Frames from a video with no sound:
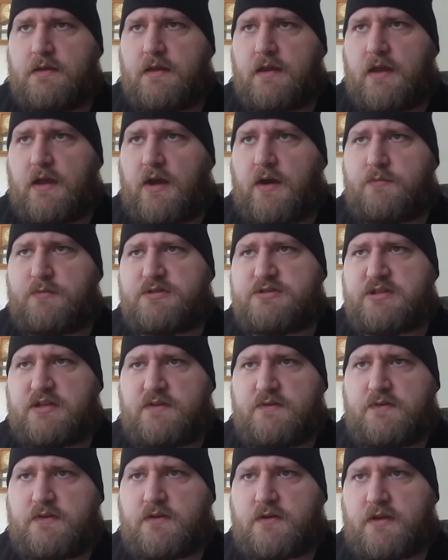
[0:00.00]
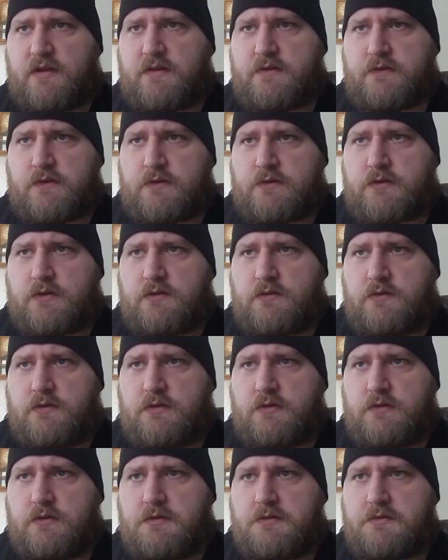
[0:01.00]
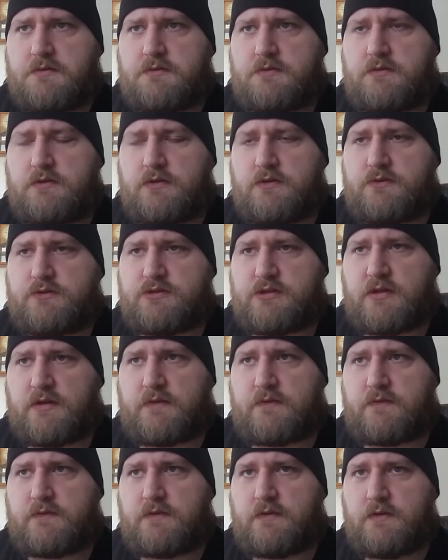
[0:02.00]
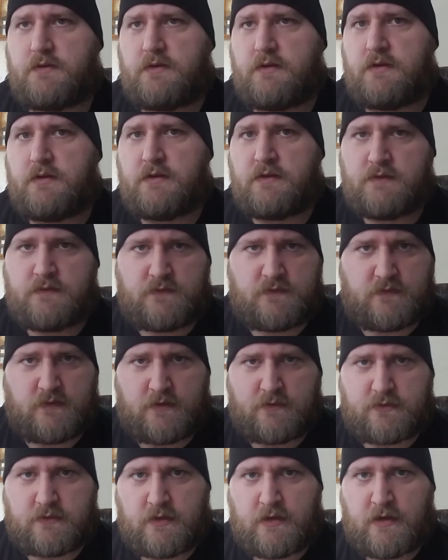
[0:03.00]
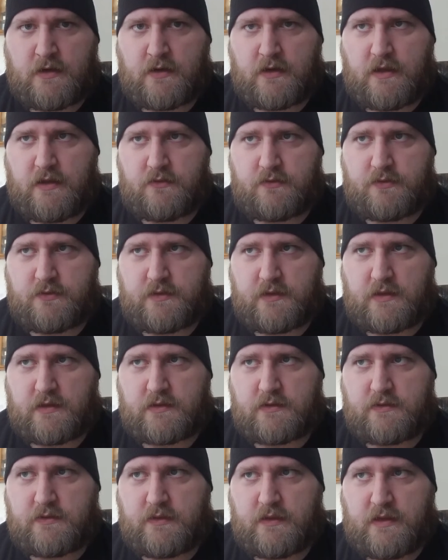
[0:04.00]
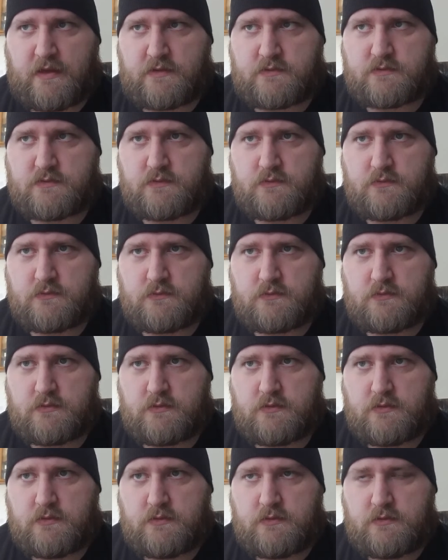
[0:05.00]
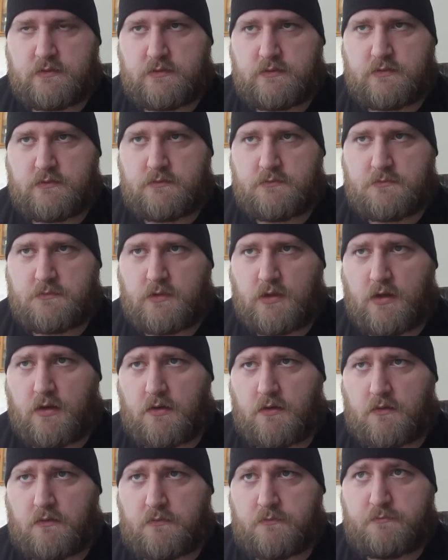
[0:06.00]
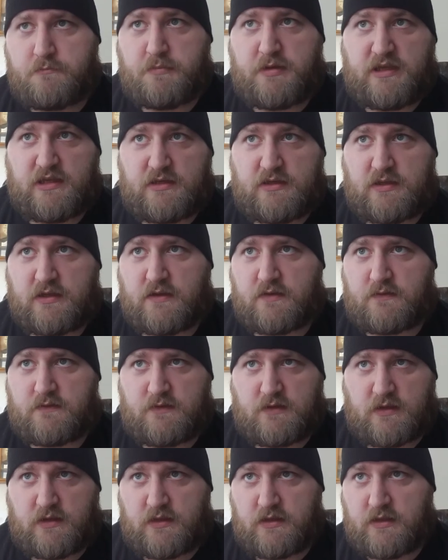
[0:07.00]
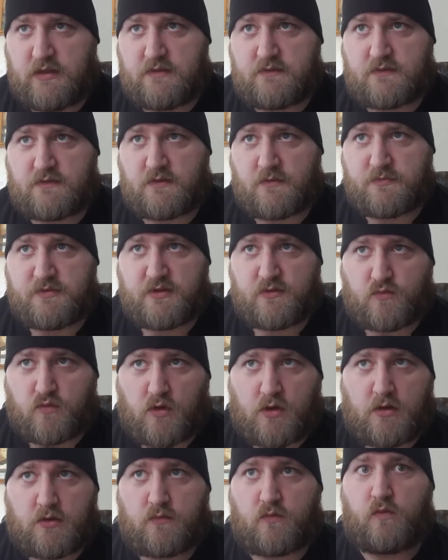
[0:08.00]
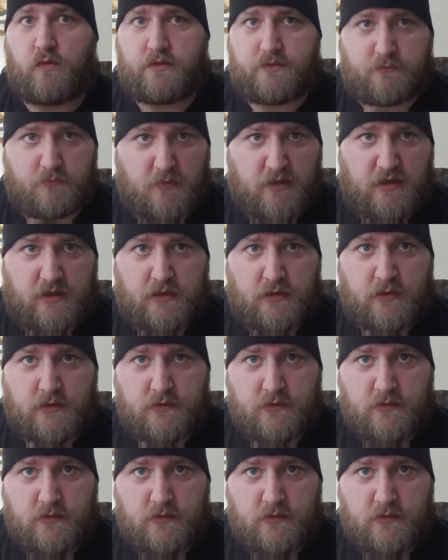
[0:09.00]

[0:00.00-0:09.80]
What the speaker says: how much easier is it to just sit there and think that, oh, PTSD, it's something wrong with me?